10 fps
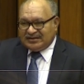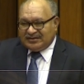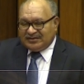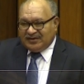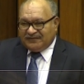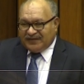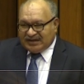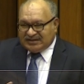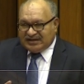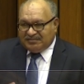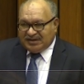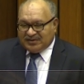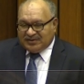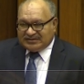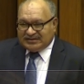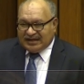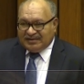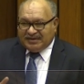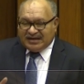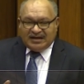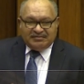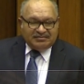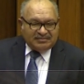Not functioning because they become